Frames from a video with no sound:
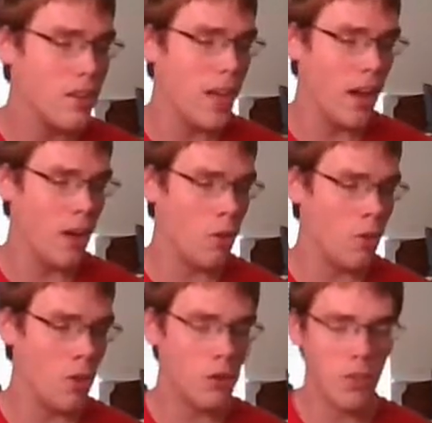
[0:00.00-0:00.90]

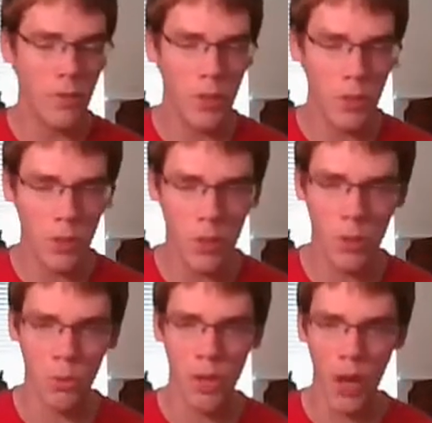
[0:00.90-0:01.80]
Now, those of you who
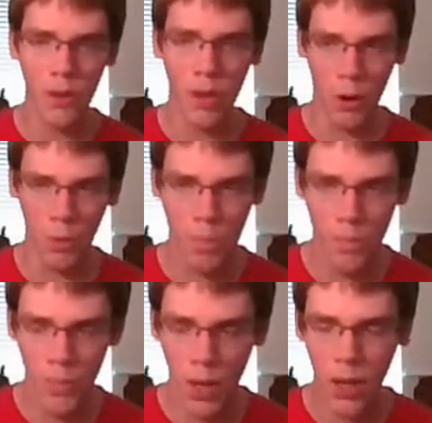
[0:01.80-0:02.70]
do not know,
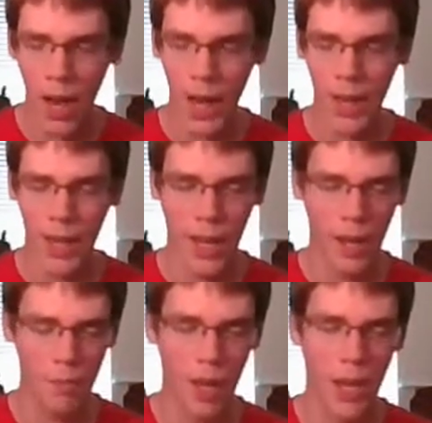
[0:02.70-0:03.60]
I
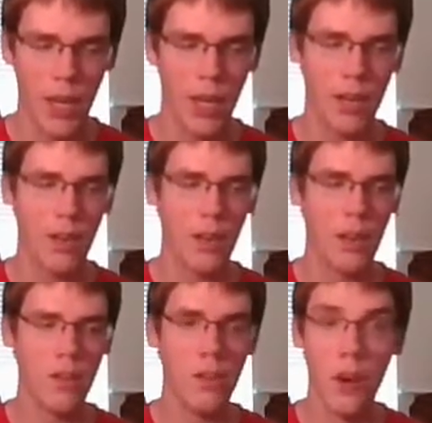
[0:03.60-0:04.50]
am a
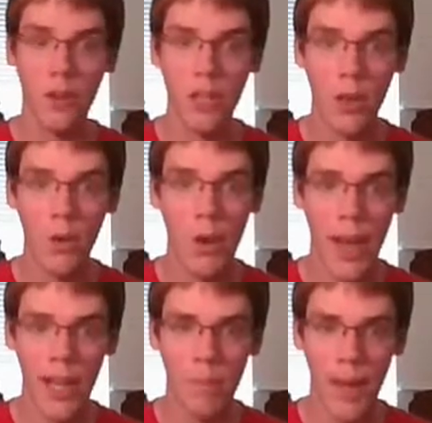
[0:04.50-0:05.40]
Naruto
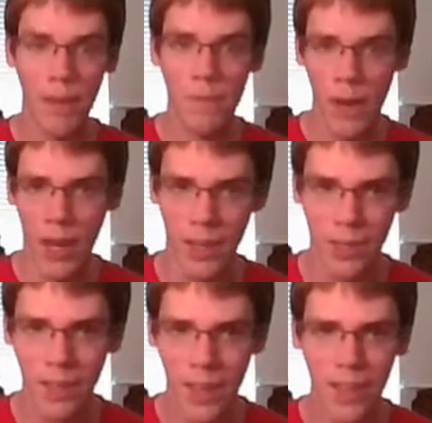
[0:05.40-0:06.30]
anime
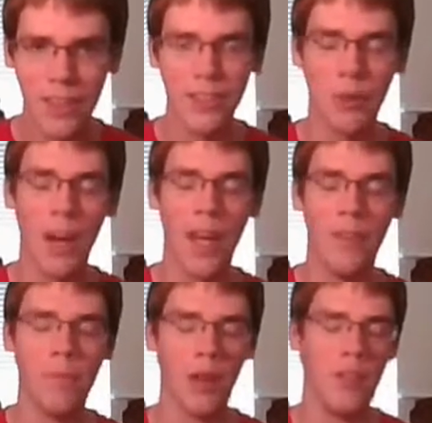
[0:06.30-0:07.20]
fan, so I
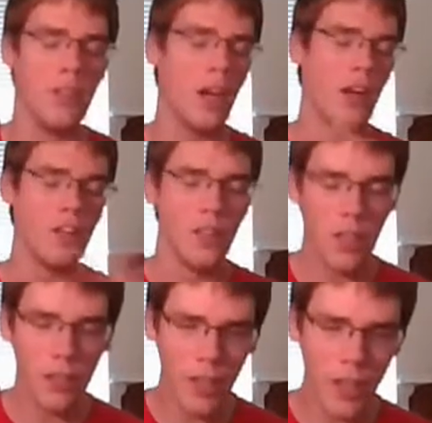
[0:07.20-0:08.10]
have played the entire
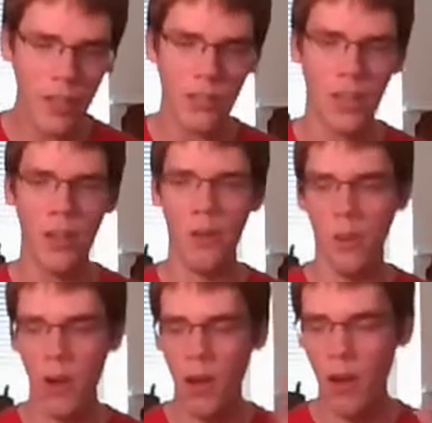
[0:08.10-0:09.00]
series. I
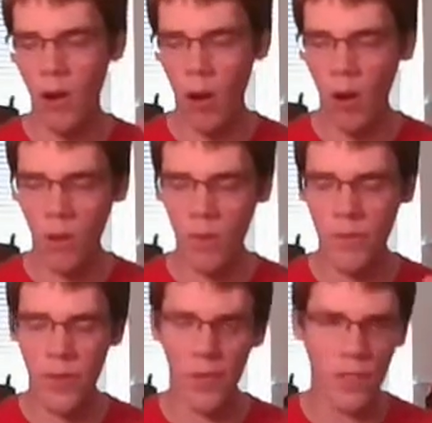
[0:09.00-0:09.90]
know all
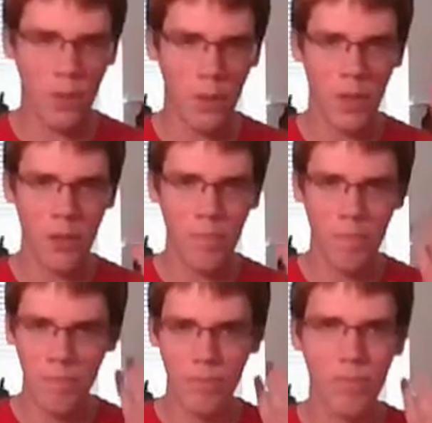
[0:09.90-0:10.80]
of the different
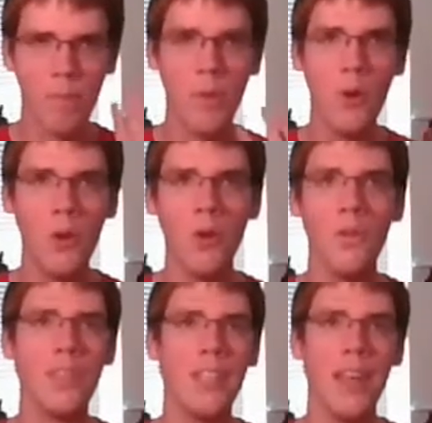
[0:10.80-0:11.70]

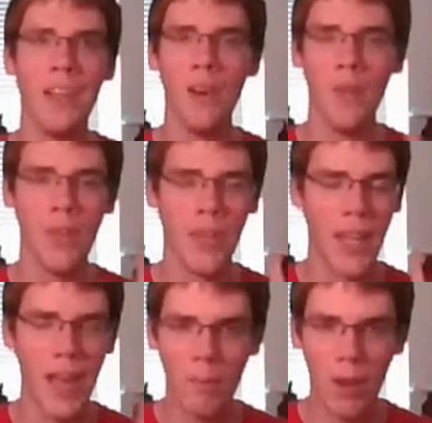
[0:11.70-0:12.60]
moves, and I know the
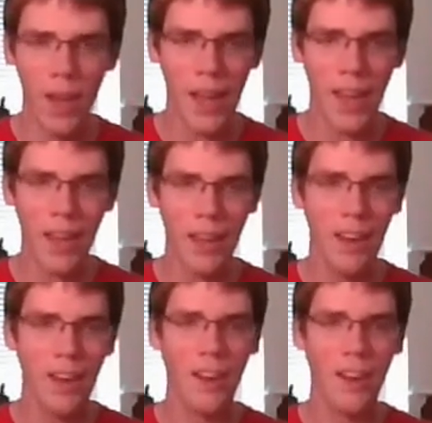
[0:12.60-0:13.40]
gameplay